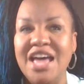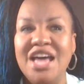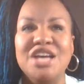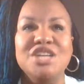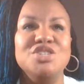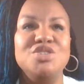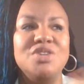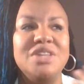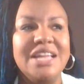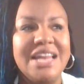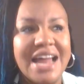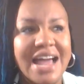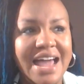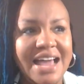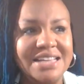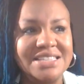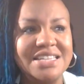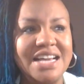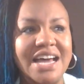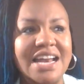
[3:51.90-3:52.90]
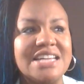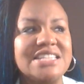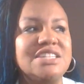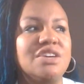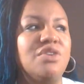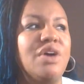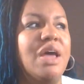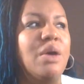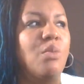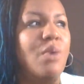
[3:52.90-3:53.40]
So then I asked God, I said,
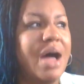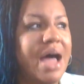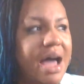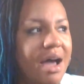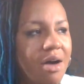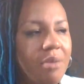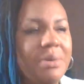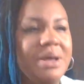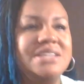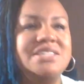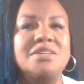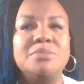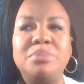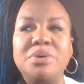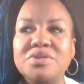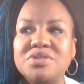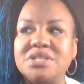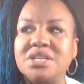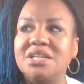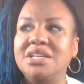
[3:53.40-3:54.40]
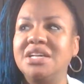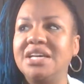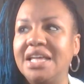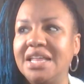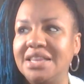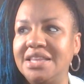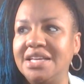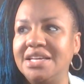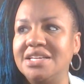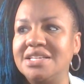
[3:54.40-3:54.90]
okay, well, how am I supposed to look
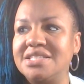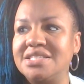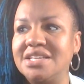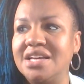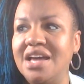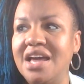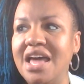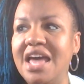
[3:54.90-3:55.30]
at this?